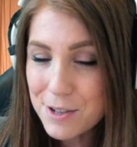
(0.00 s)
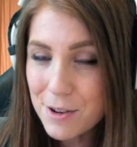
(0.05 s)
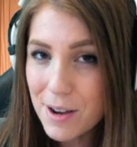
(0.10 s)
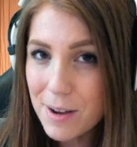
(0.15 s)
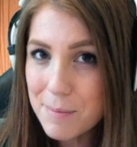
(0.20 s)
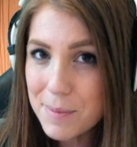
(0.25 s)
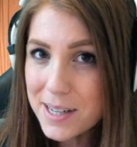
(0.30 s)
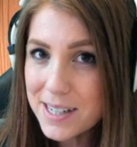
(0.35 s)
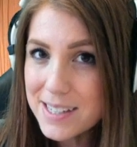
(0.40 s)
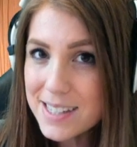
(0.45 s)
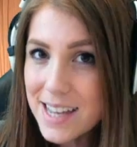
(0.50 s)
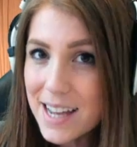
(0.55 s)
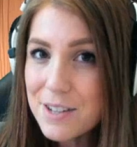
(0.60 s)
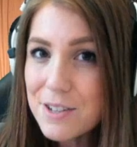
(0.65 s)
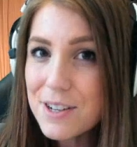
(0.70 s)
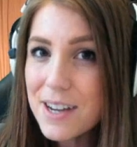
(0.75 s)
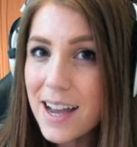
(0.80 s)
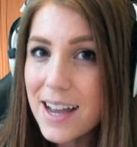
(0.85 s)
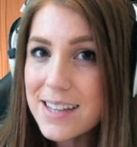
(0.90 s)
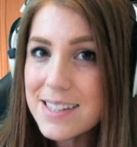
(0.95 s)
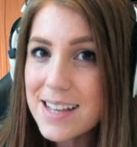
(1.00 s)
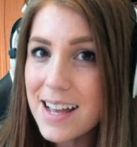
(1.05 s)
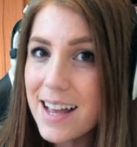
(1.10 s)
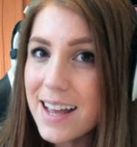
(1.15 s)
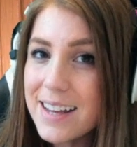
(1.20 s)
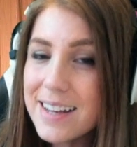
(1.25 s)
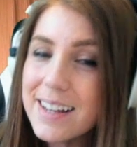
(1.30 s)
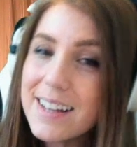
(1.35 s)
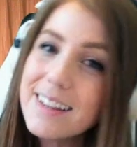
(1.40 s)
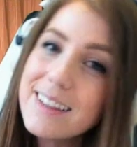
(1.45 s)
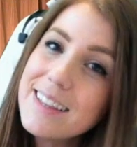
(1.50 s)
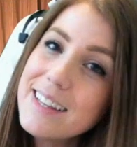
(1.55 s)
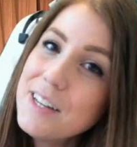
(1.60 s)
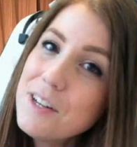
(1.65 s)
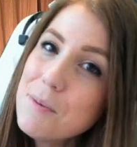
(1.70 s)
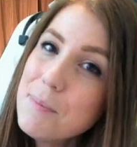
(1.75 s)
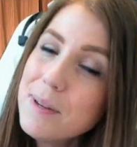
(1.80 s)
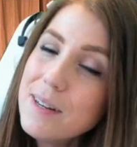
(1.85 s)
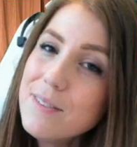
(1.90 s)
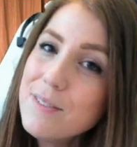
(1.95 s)
So I'm gonna send you guys on a
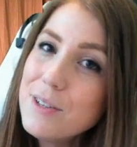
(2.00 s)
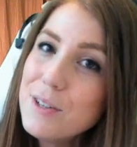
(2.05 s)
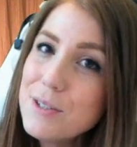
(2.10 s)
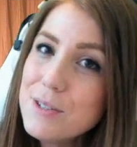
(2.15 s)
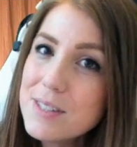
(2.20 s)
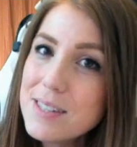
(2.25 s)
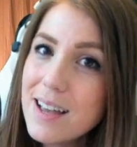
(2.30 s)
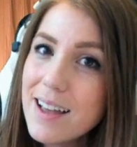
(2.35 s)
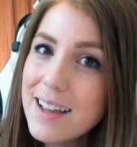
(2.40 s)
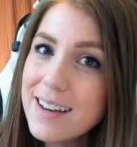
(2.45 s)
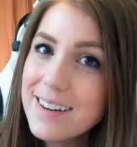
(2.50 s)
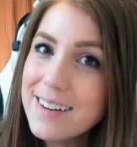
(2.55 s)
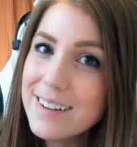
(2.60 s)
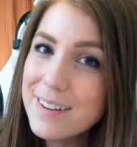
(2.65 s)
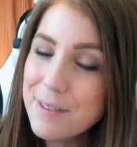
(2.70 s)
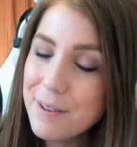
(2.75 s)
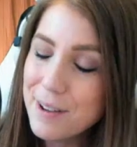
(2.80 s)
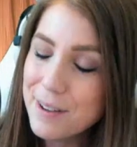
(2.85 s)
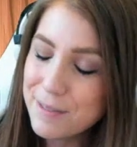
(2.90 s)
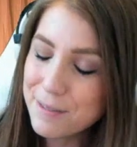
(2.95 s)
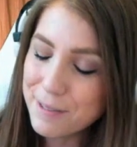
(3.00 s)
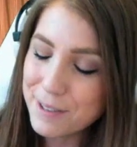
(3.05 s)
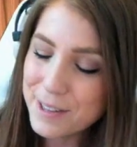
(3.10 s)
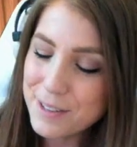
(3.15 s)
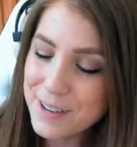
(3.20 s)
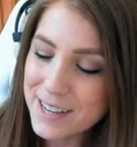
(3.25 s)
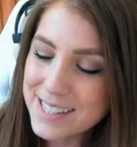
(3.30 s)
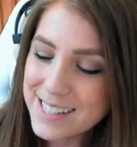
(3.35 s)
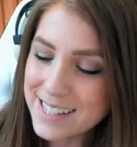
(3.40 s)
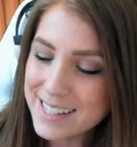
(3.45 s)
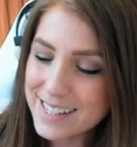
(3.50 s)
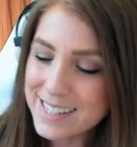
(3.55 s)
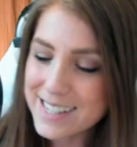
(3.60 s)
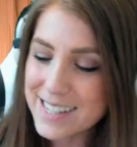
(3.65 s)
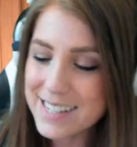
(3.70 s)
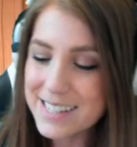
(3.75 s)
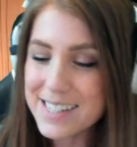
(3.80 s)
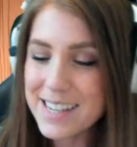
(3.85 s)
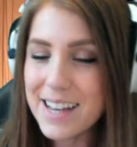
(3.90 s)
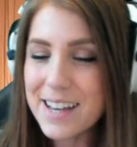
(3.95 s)
little bit of a goose hunt for the rest of the
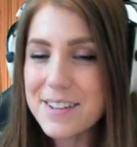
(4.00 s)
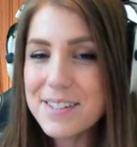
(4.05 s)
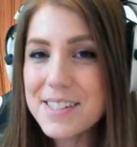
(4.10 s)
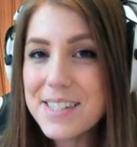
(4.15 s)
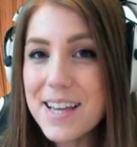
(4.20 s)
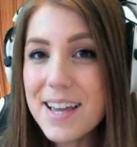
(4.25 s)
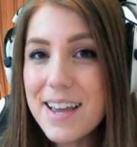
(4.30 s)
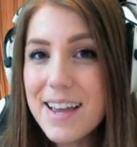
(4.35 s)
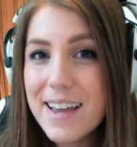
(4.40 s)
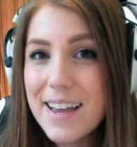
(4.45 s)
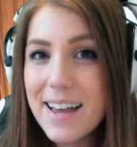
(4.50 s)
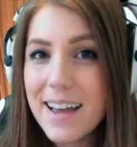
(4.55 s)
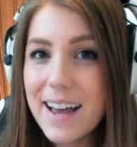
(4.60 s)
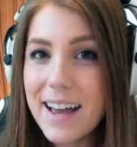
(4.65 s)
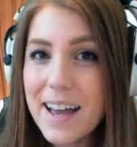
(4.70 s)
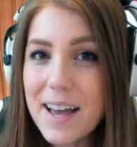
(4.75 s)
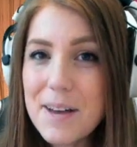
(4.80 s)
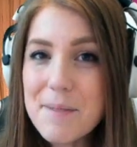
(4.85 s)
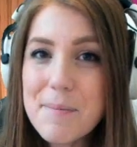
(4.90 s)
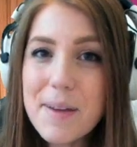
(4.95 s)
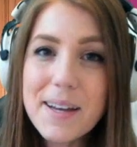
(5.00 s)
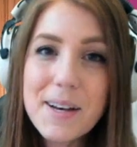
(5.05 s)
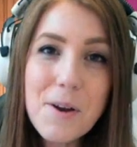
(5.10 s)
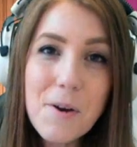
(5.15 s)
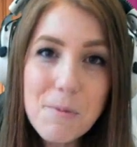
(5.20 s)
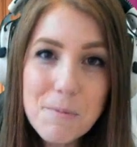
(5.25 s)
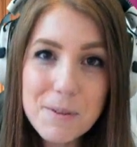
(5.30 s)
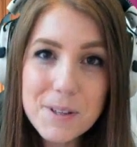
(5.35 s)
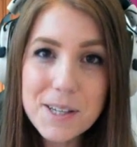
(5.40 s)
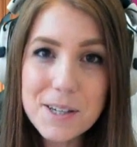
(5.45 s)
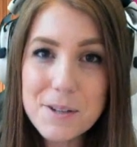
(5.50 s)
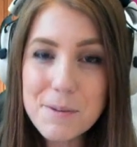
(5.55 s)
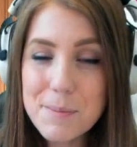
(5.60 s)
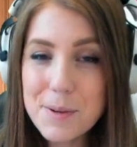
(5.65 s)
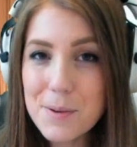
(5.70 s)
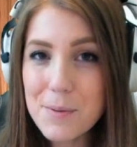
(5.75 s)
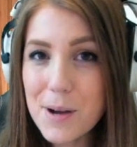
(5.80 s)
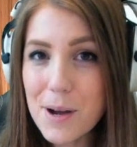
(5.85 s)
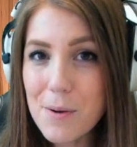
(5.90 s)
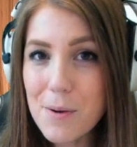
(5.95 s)
details, um, and hopefully it'll
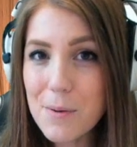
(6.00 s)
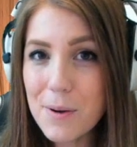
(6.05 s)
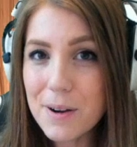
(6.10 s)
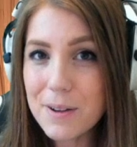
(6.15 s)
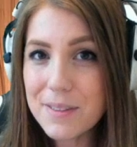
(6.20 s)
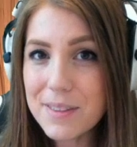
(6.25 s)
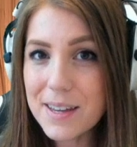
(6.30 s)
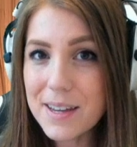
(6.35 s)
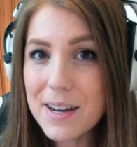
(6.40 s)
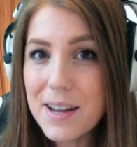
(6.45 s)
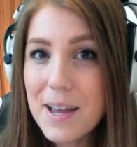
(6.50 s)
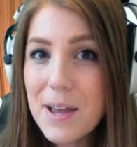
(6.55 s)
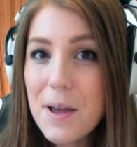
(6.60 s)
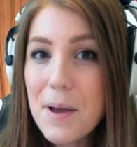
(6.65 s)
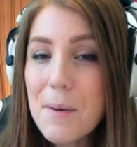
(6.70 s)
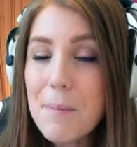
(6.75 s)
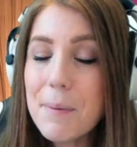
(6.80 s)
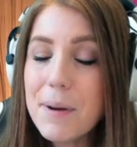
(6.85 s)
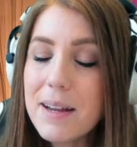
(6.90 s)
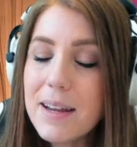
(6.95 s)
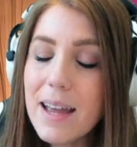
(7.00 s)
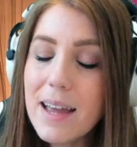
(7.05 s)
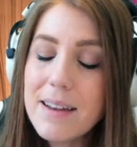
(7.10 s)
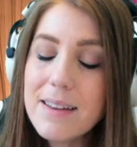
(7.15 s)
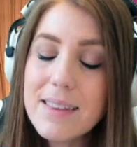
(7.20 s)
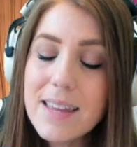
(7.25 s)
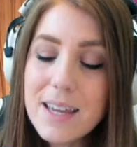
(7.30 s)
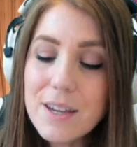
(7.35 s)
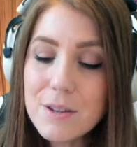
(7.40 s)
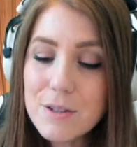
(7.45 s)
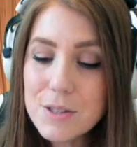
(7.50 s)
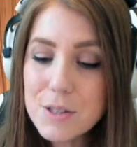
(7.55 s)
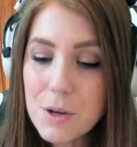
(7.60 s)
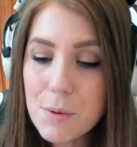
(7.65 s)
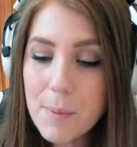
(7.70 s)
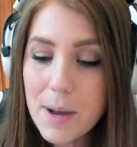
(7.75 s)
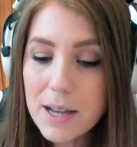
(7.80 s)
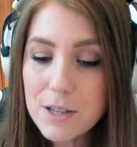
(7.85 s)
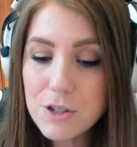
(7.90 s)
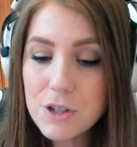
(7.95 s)
be well worth it. But again, thank you
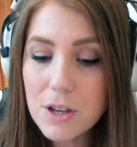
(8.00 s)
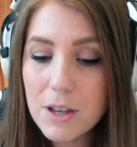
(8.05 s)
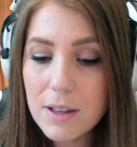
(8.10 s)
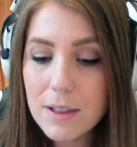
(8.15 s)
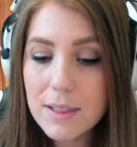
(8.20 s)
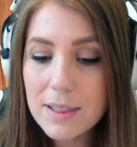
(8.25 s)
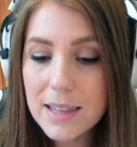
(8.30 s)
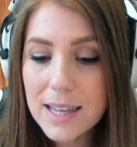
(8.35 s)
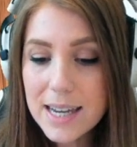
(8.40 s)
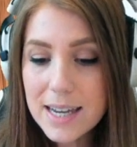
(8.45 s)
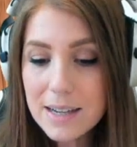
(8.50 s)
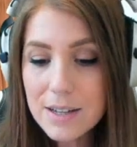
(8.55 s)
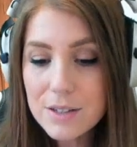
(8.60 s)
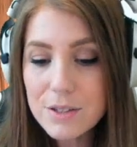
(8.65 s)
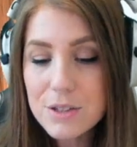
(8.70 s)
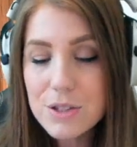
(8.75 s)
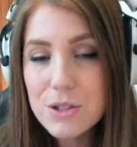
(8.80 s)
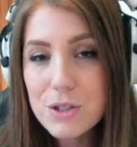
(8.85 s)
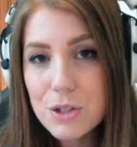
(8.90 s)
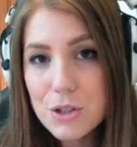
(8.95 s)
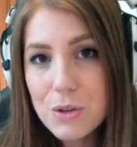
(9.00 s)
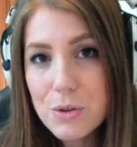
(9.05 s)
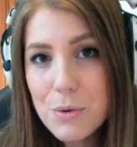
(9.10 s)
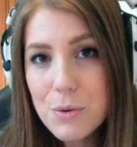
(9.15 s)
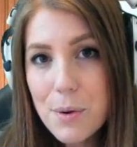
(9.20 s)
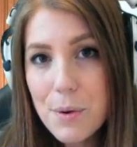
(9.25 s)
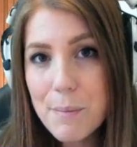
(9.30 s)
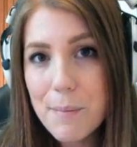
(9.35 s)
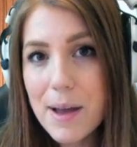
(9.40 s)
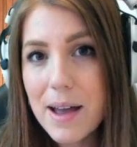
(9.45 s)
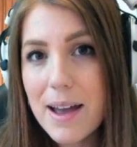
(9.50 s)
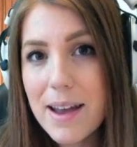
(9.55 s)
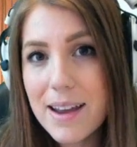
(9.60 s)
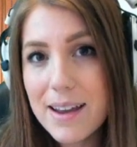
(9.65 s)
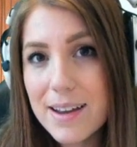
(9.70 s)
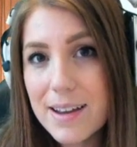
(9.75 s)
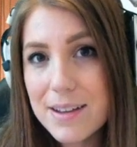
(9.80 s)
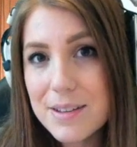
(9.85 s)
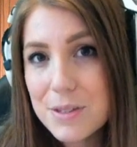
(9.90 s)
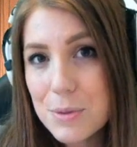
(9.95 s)
so much. Link to
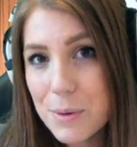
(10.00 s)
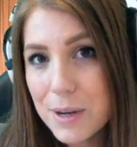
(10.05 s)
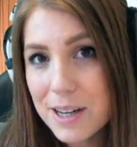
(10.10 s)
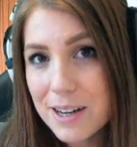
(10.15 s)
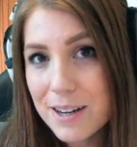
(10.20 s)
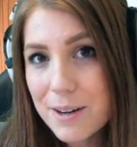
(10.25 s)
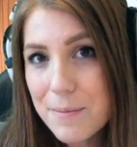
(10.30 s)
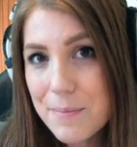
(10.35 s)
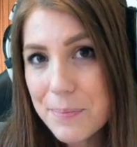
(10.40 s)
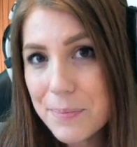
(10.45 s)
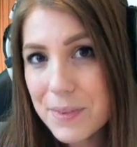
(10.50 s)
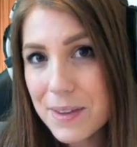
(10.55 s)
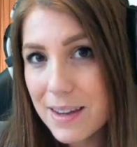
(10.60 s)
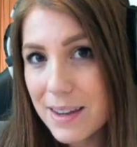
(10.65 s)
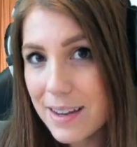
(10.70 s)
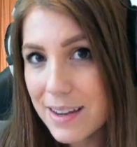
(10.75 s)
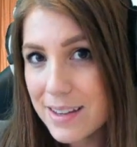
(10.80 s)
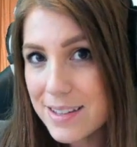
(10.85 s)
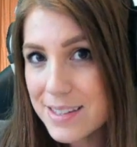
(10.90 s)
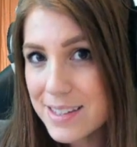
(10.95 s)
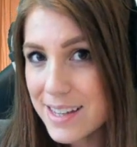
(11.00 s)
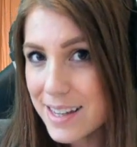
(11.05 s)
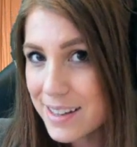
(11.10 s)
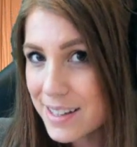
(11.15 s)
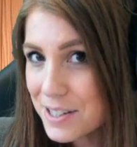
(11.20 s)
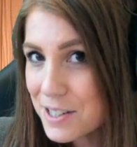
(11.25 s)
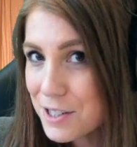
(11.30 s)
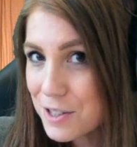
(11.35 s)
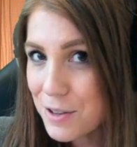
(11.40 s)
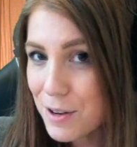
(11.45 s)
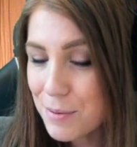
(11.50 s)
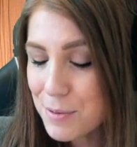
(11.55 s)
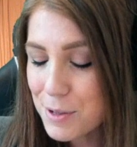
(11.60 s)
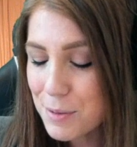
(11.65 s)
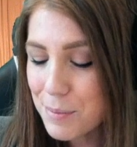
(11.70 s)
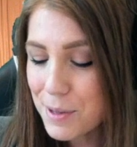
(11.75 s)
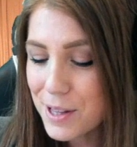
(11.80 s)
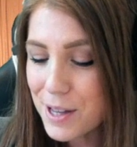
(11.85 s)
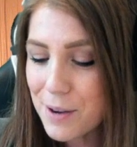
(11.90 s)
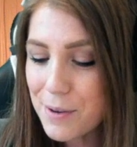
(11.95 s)
my Twitter is in the
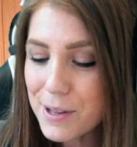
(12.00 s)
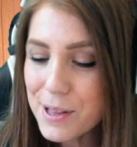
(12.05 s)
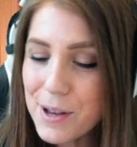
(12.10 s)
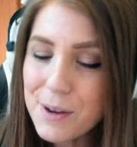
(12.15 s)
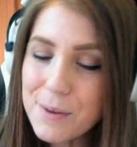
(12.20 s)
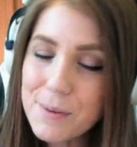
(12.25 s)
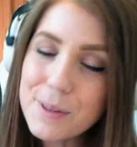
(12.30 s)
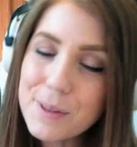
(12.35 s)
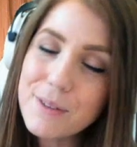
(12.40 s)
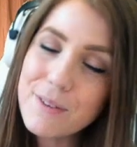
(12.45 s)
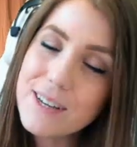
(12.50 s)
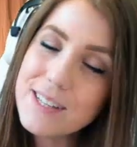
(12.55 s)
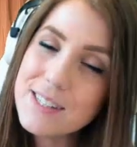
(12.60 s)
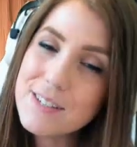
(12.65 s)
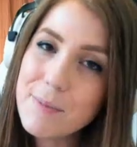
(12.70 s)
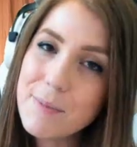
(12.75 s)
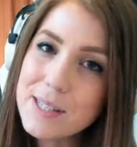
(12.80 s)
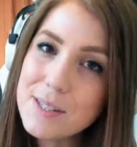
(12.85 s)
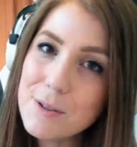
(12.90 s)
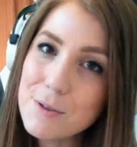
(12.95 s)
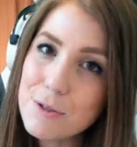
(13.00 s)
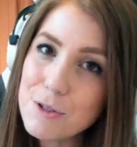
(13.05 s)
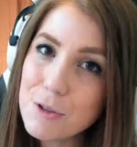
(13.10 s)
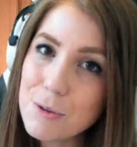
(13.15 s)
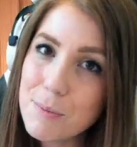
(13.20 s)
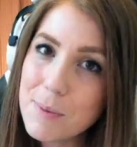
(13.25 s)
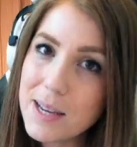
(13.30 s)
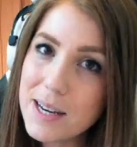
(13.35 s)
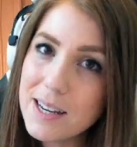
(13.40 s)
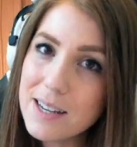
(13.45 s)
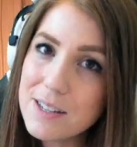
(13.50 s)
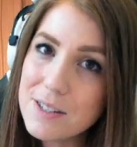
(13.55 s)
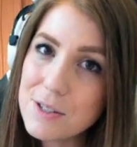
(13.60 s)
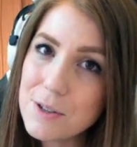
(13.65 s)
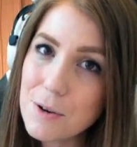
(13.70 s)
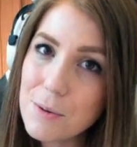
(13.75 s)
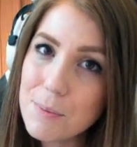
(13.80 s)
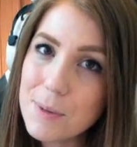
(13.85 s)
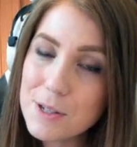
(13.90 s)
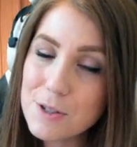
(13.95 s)
description below, along with the rest of my social media,
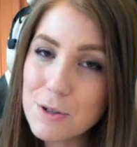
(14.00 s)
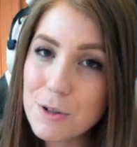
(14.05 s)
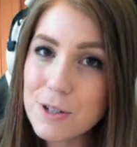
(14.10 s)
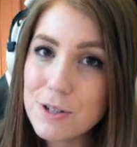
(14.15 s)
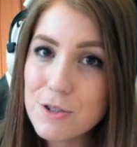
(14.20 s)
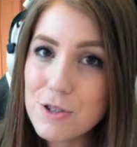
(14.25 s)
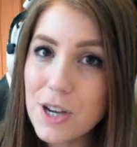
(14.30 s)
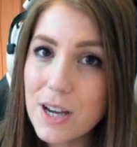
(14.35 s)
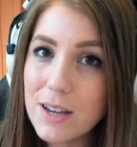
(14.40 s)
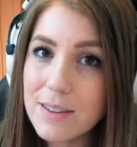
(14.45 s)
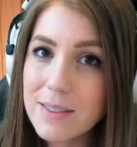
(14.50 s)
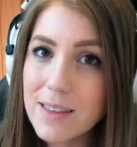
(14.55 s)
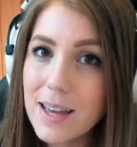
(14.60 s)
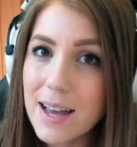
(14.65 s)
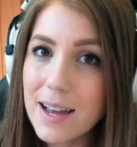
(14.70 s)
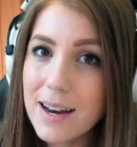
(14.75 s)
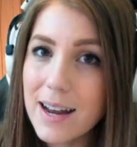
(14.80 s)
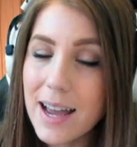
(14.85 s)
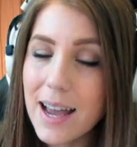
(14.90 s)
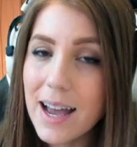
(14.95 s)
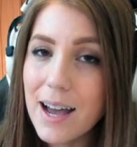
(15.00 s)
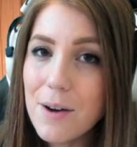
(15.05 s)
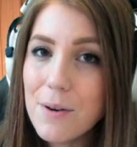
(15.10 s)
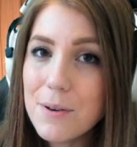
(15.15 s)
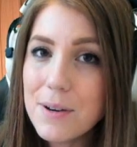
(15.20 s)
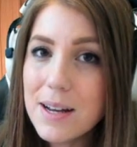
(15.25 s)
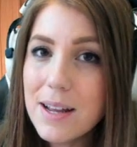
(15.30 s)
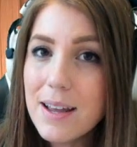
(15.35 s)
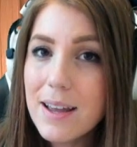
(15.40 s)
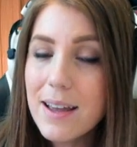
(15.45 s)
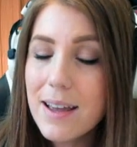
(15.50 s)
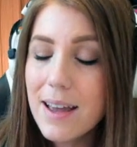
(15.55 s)
so be sure to check that out.